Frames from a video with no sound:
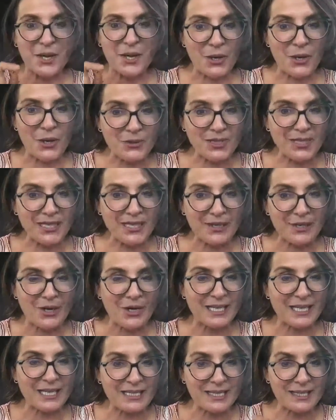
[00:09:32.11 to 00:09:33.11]
Only
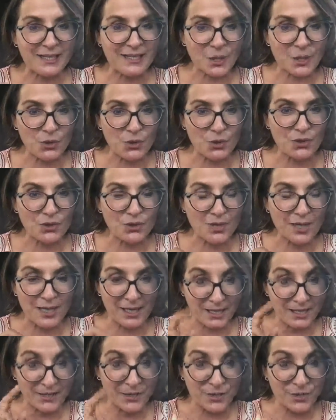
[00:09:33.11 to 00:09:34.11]
light can
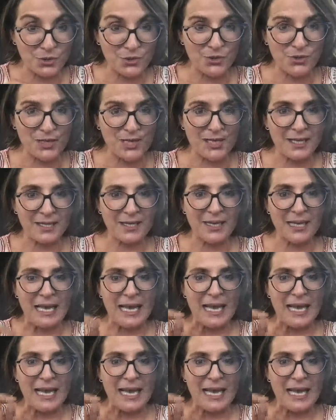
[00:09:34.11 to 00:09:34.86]
do that.